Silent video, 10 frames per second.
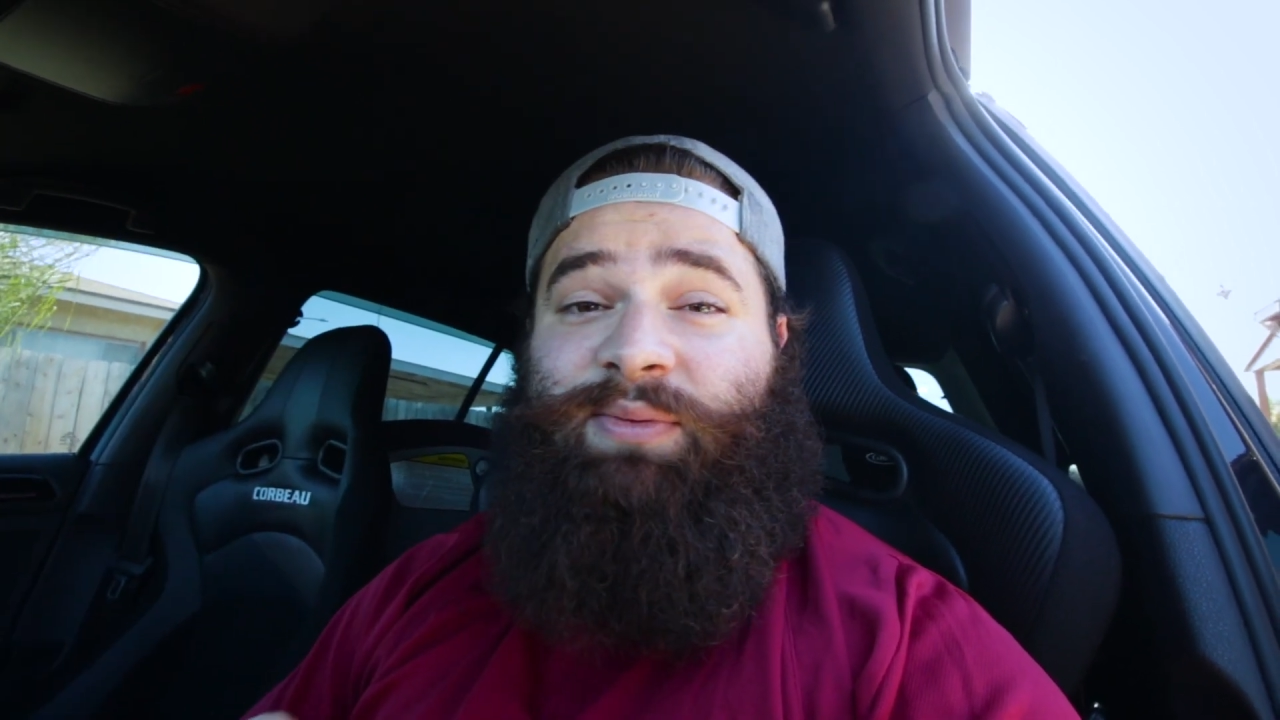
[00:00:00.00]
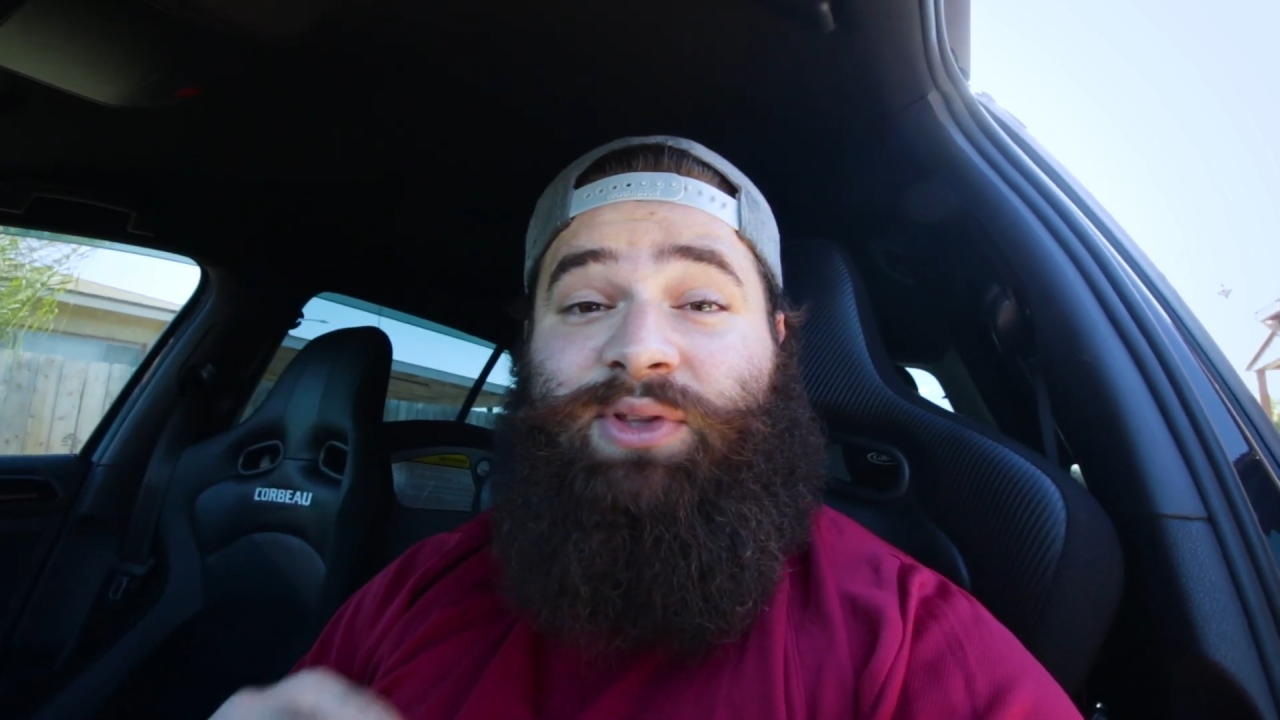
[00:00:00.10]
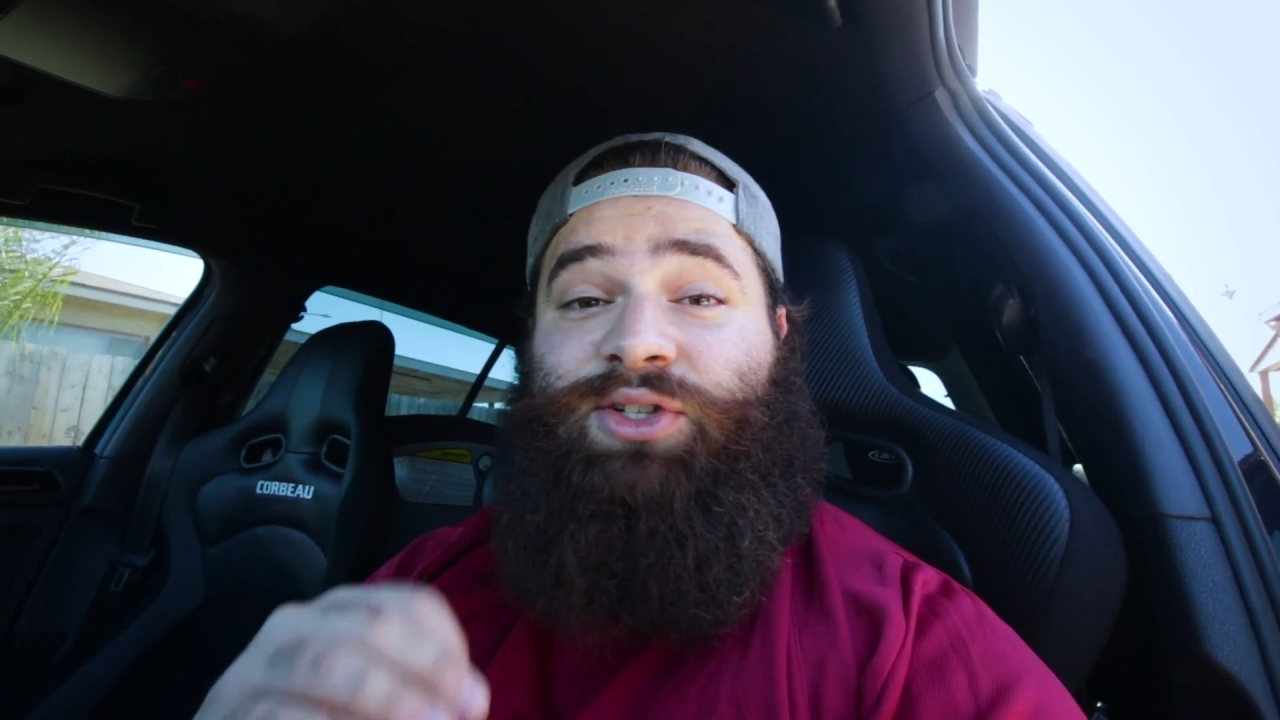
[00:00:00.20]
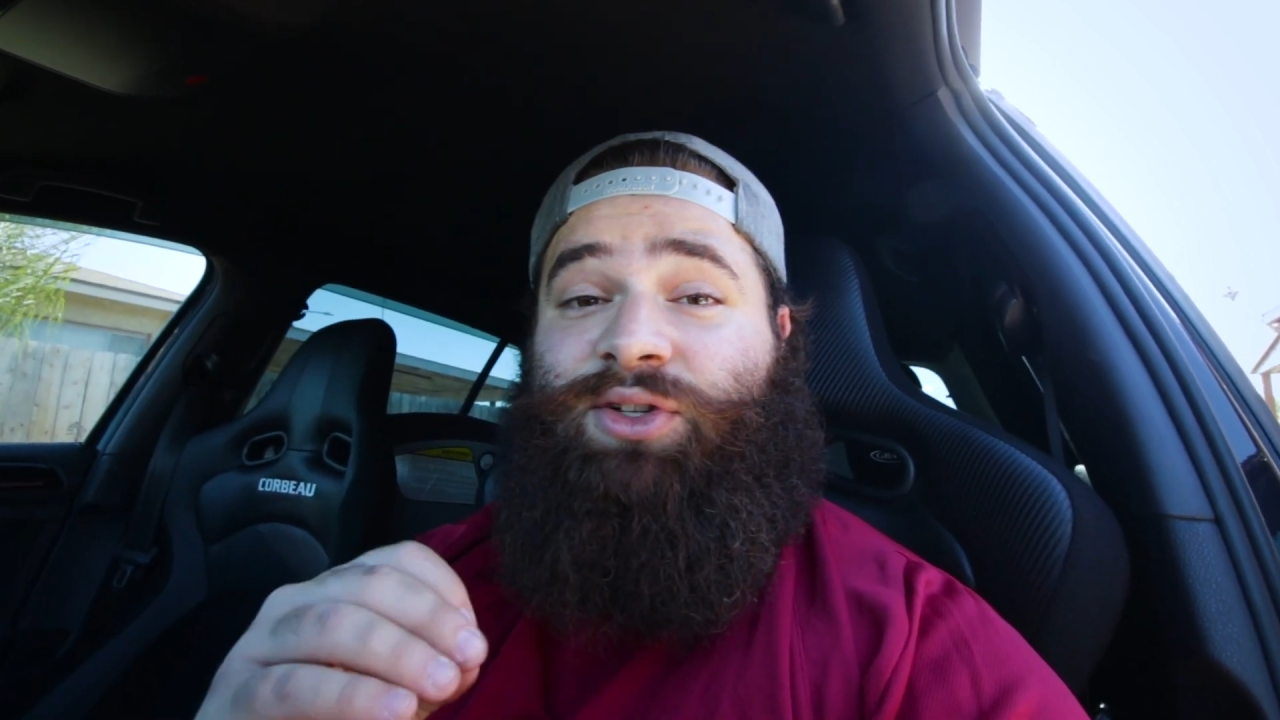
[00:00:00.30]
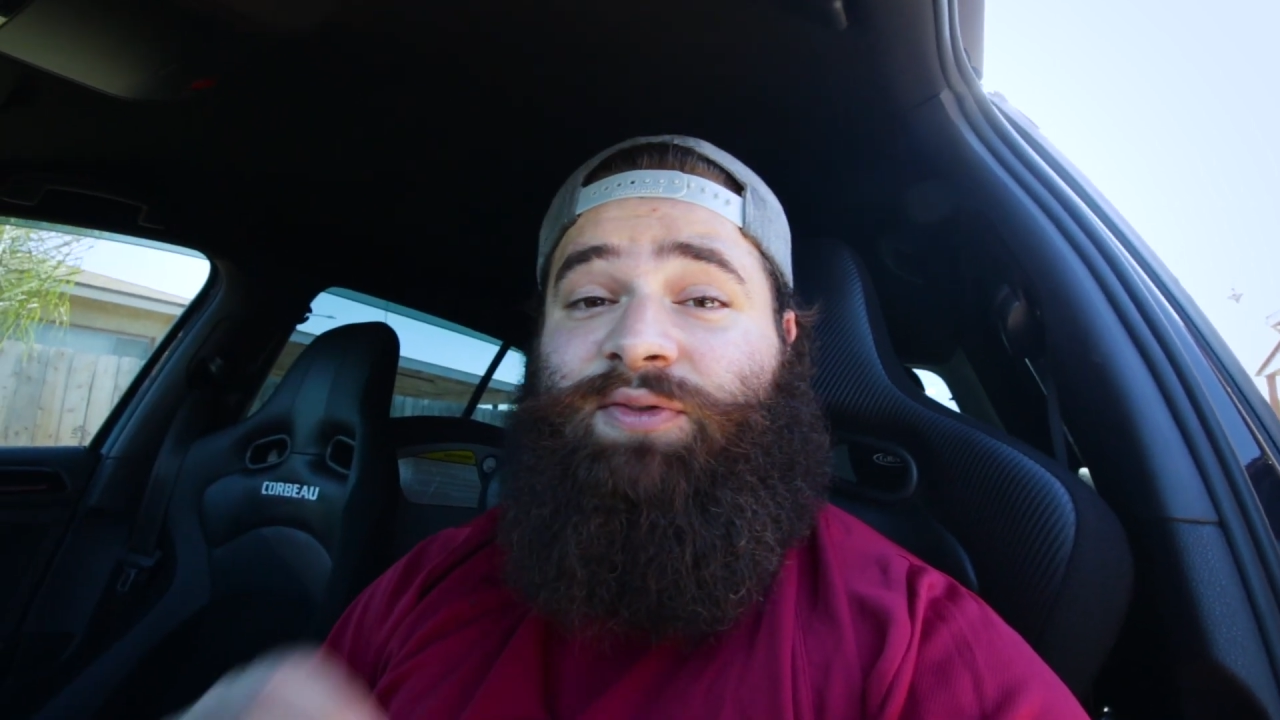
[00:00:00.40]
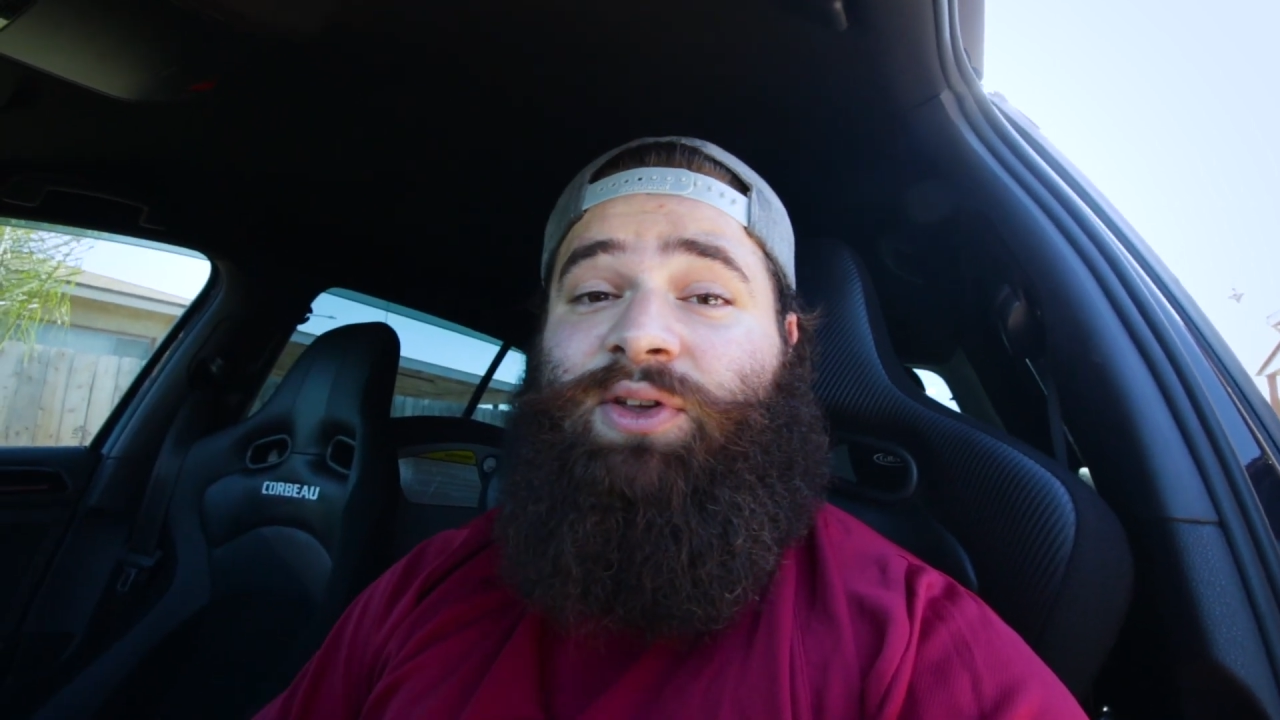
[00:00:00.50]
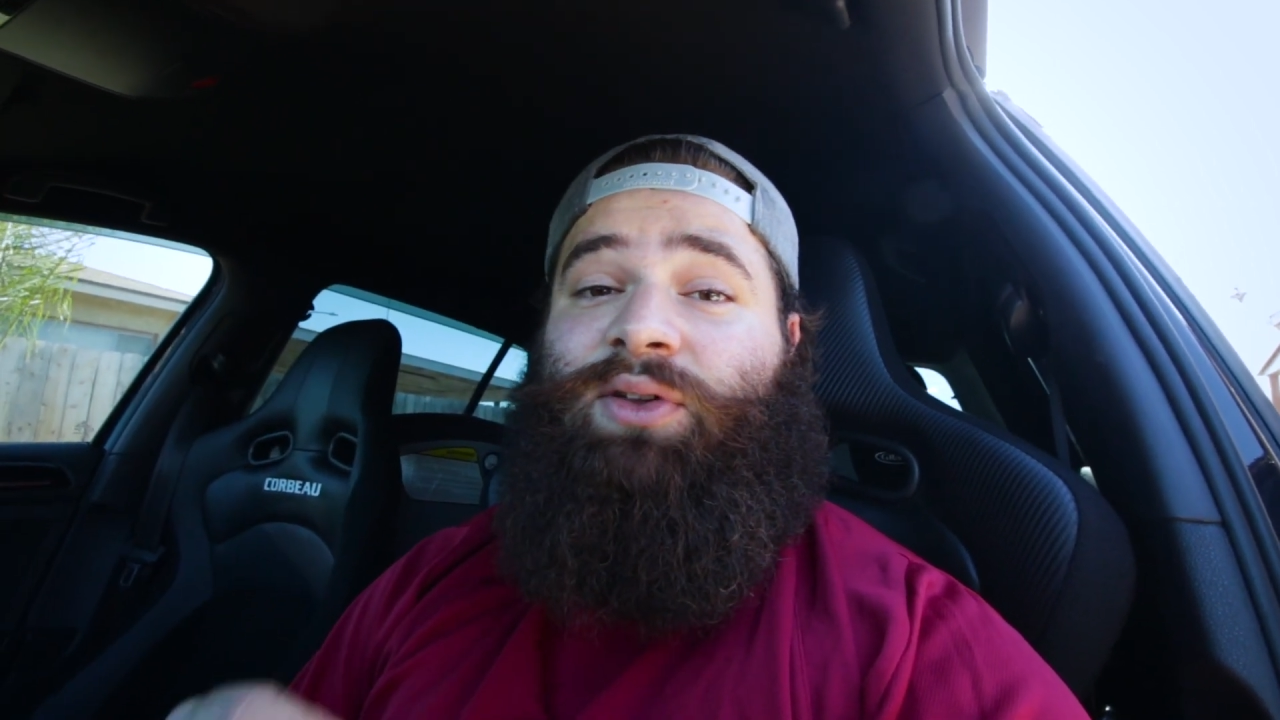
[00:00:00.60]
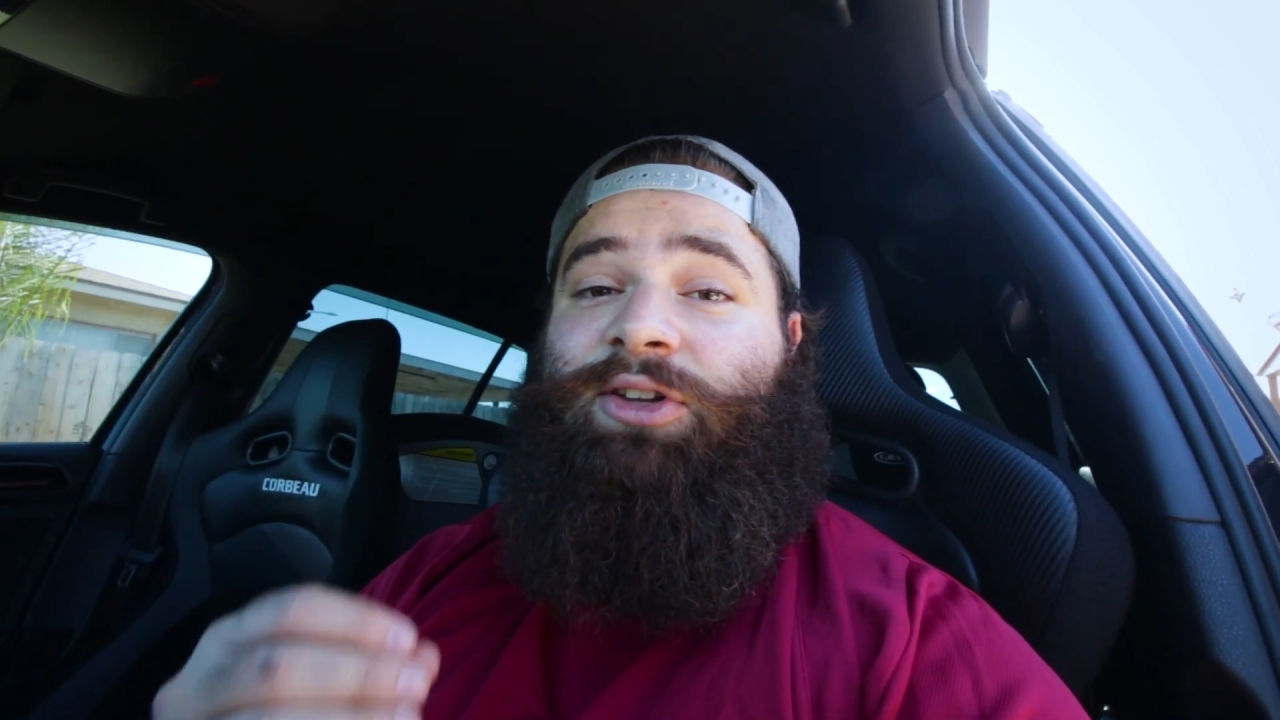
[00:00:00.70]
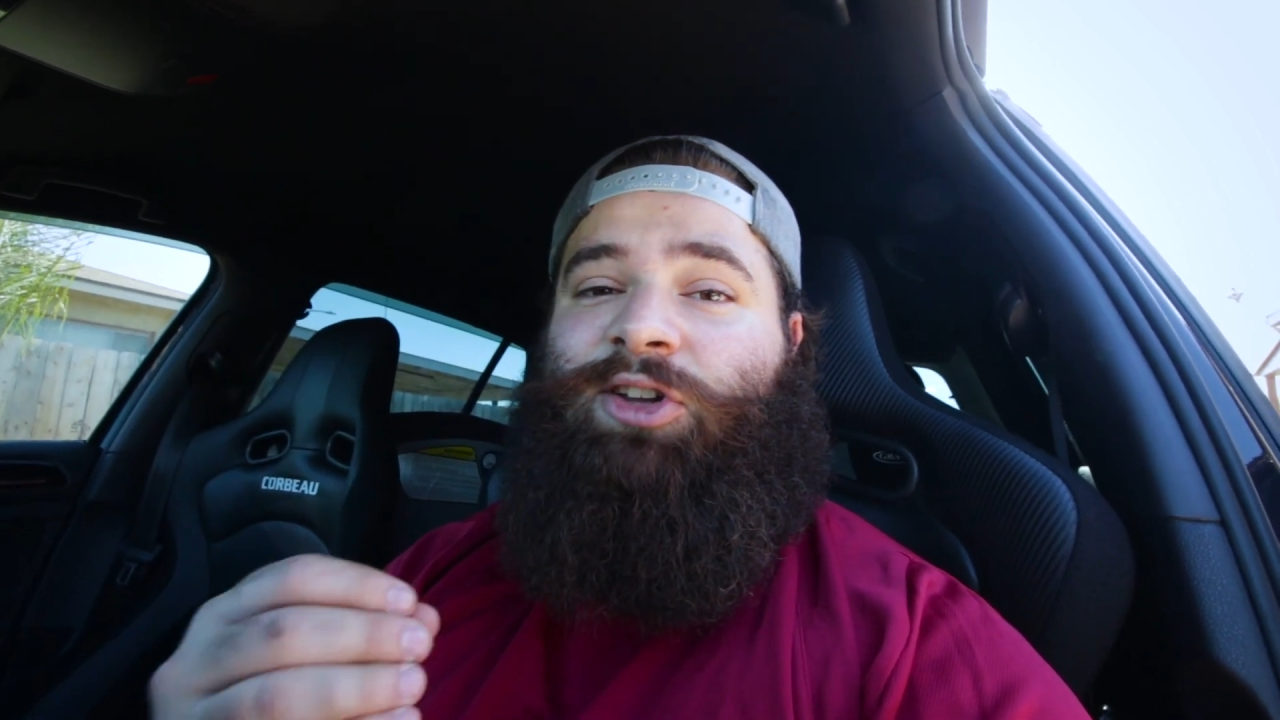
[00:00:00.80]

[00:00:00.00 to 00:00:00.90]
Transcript: everything just feels